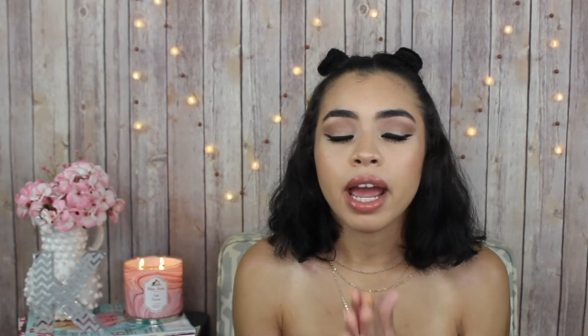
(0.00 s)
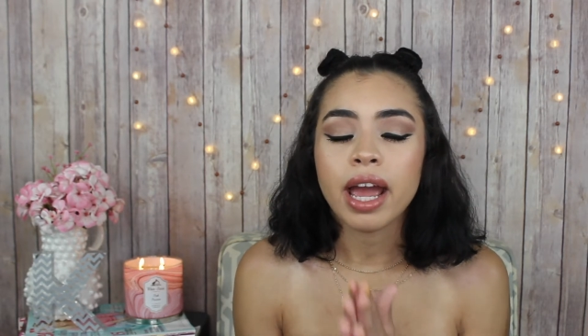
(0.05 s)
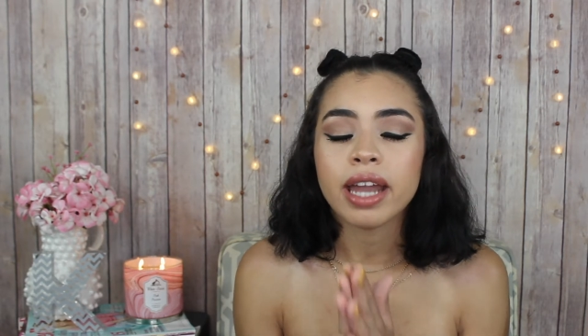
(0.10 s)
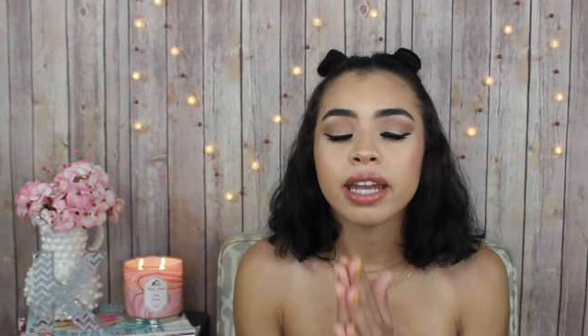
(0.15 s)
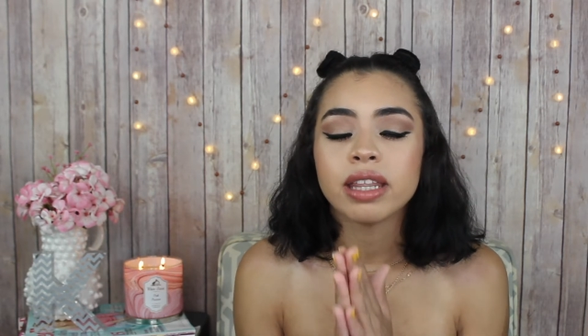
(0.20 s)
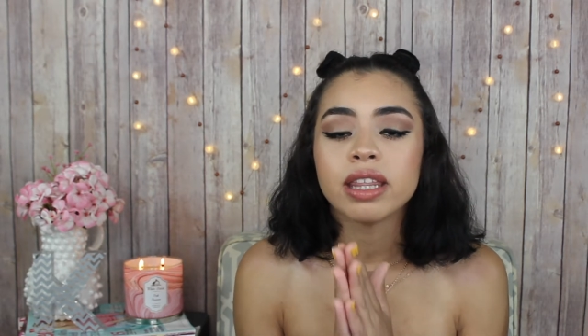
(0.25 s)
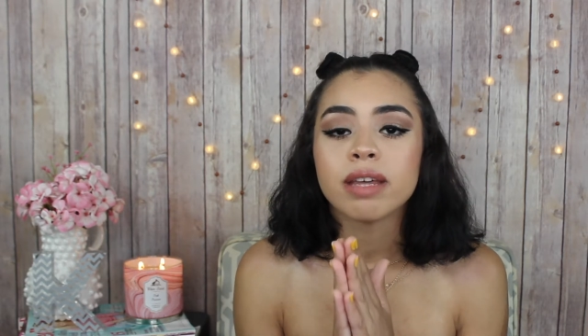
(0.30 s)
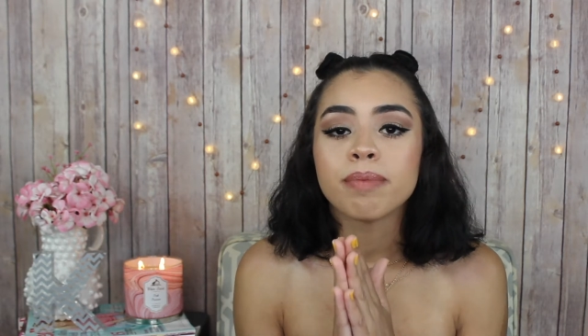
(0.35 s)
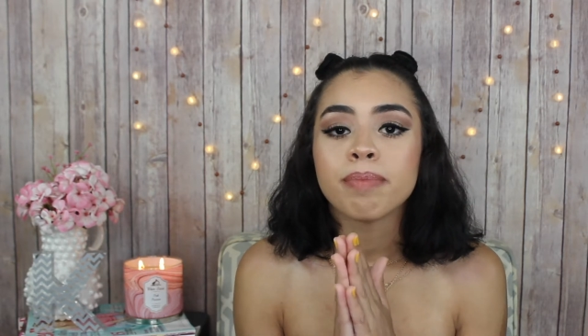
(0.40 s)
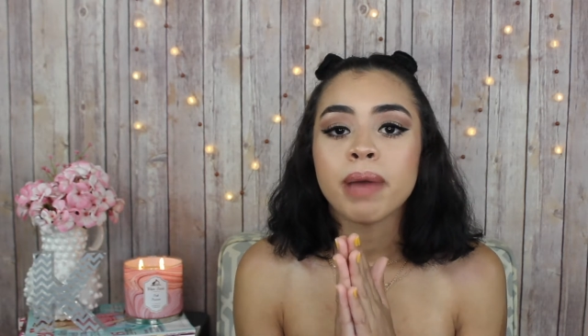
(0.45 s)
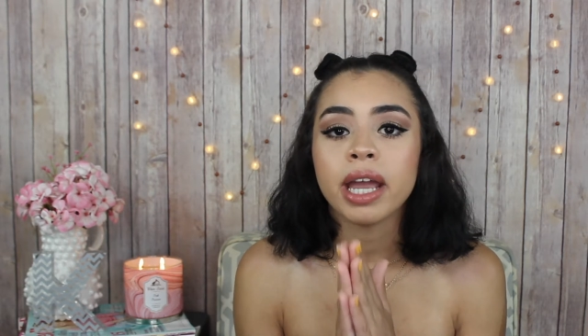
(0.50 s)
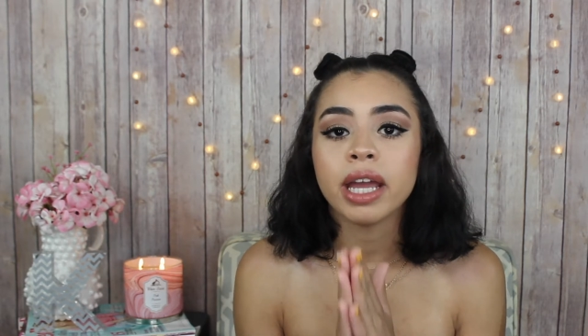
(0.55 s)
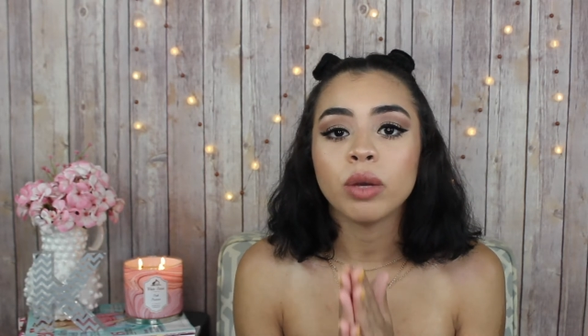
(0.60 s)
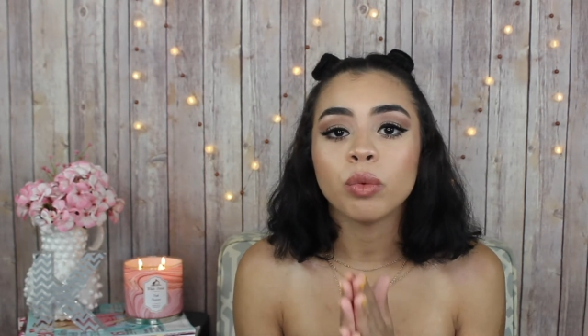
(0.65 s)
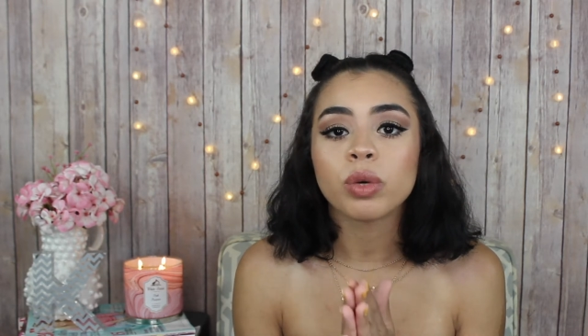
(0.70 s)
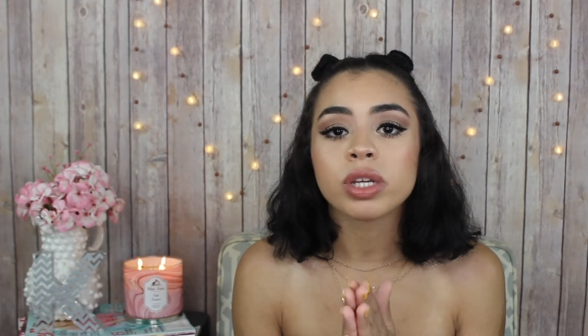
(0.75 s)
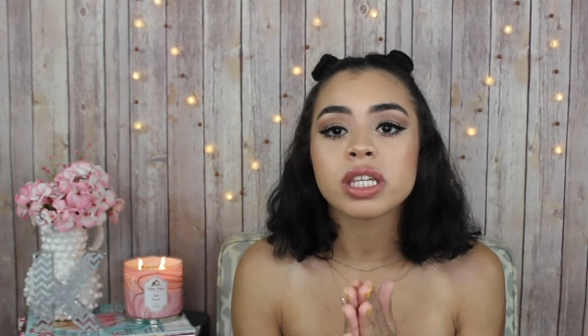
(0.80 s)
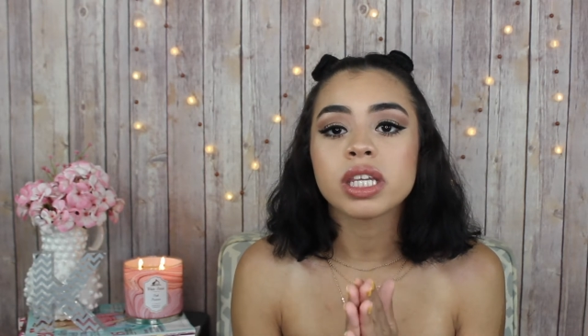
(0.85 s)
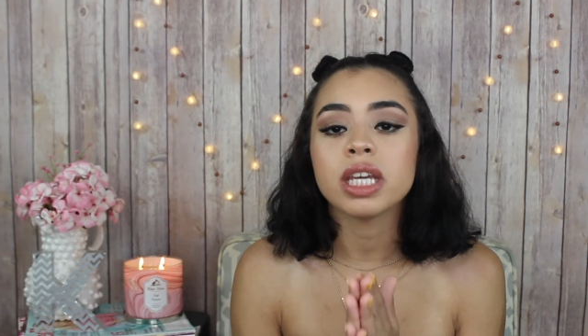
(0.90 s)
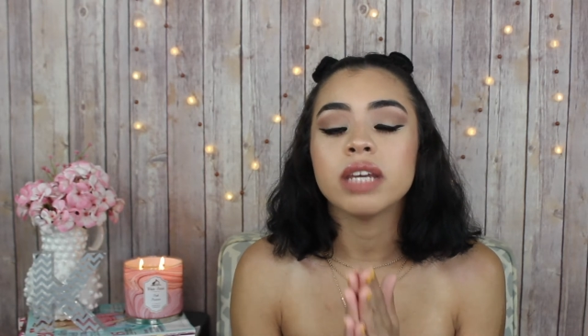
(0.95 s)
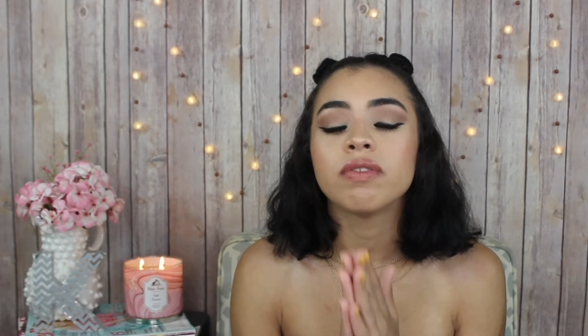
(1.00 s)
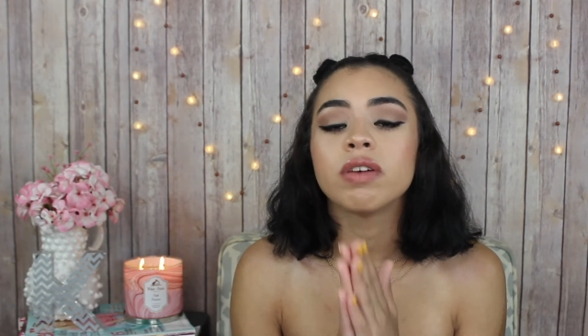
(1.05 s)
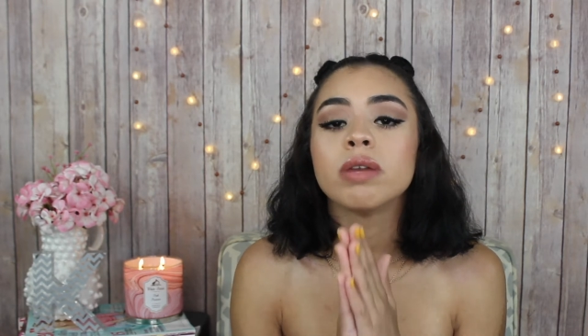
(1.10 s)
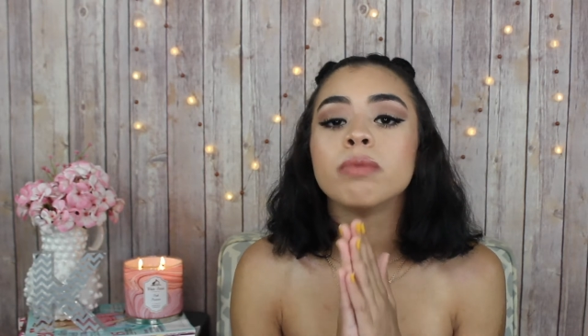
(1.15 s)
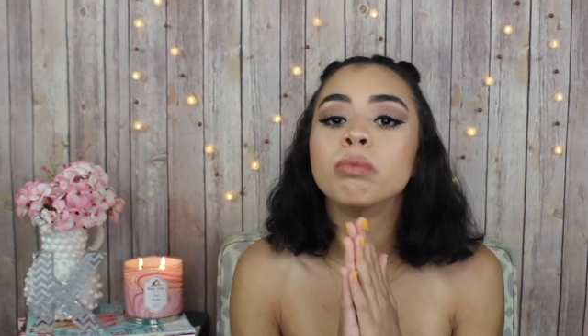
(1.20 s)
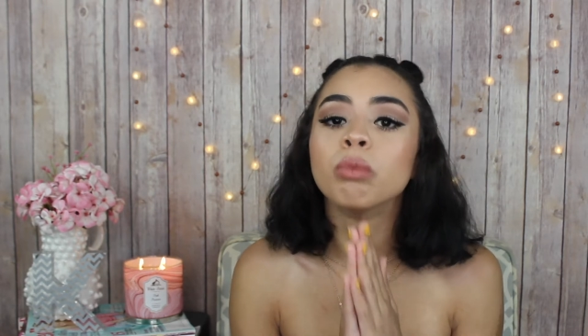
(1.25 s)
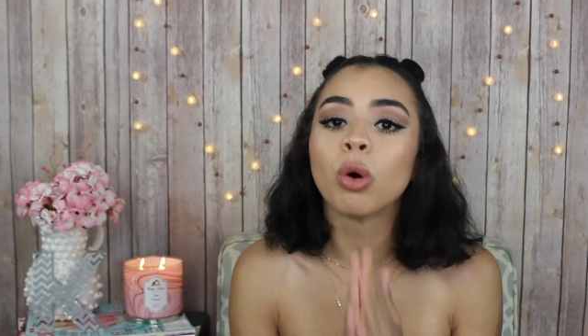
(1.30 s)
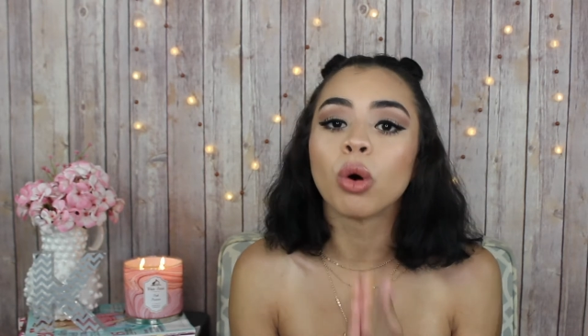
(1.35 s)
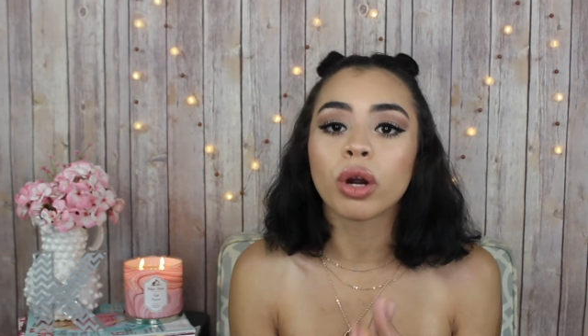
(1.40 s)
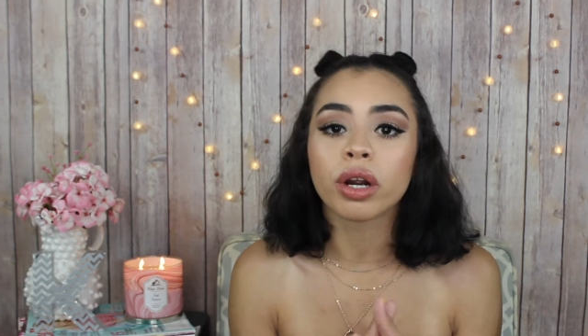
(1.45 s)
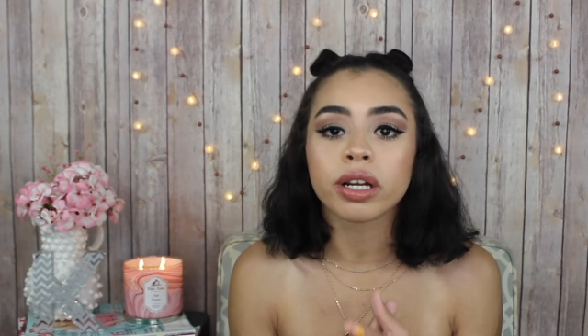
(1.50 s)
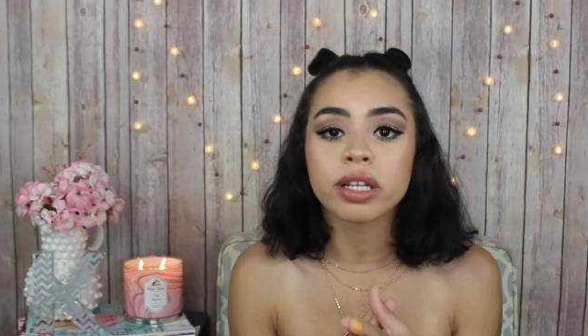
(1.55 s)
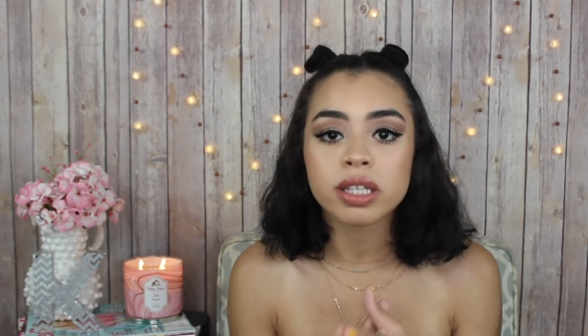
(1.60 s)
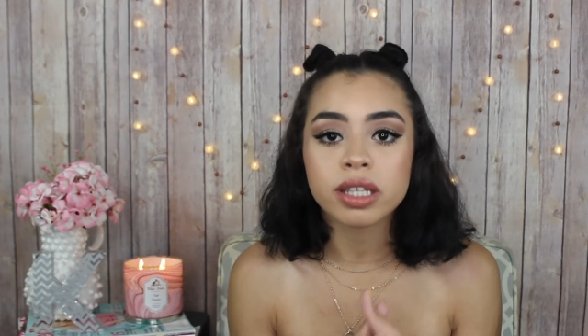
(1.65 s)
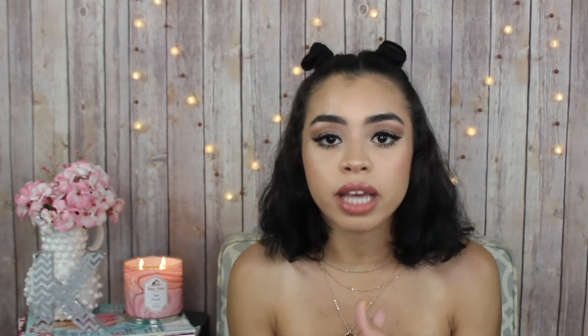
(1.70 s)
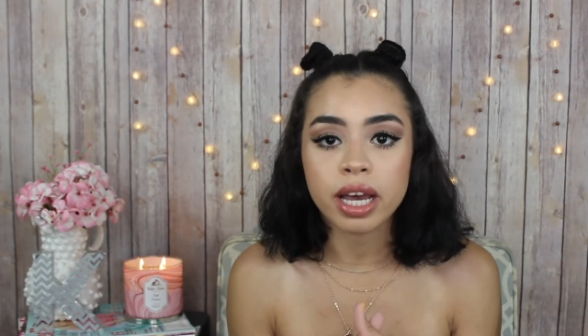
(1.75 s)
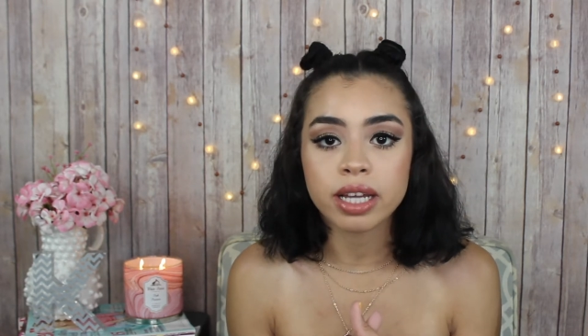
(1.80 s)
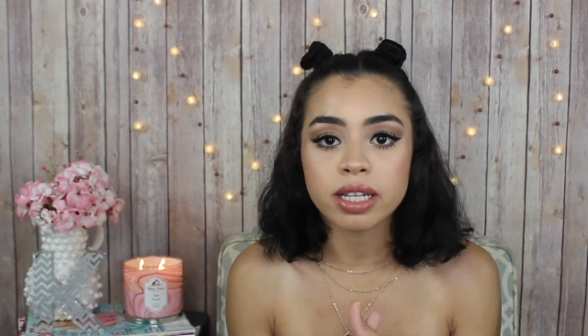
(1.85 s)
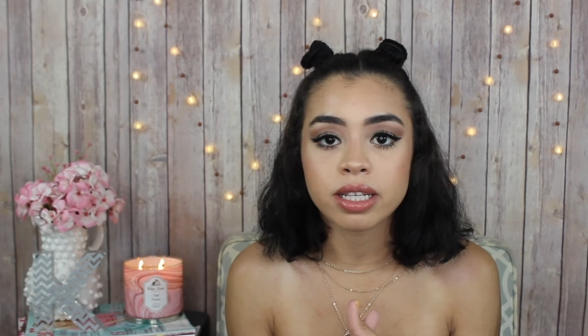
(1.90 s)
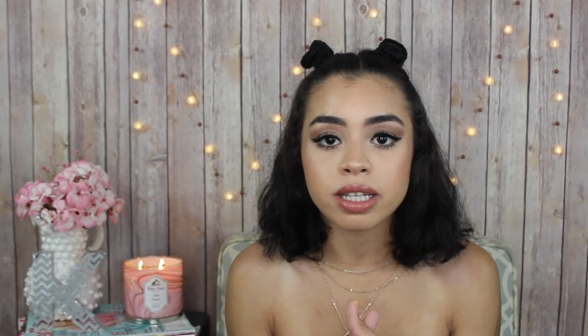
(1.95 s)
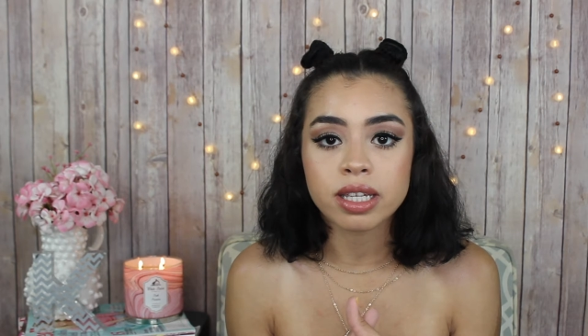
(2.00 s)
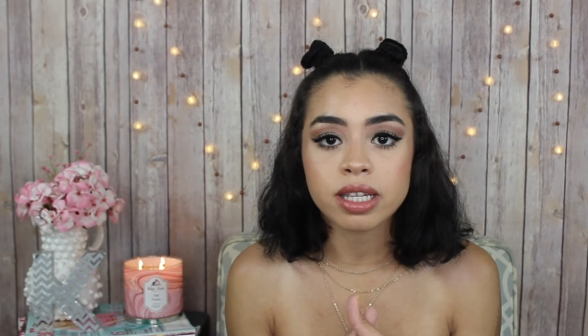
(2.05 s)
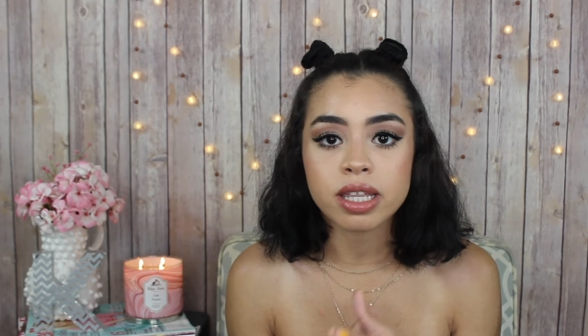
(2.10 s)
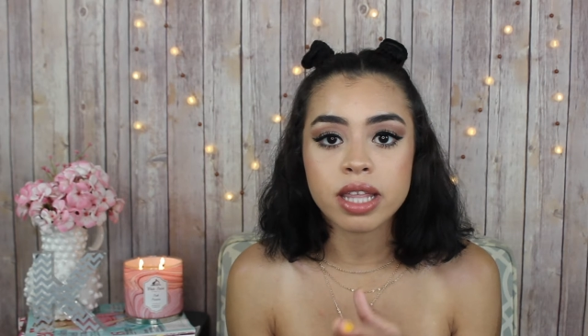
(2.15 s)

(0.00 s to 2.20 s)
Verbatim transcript: and the pain was even more intense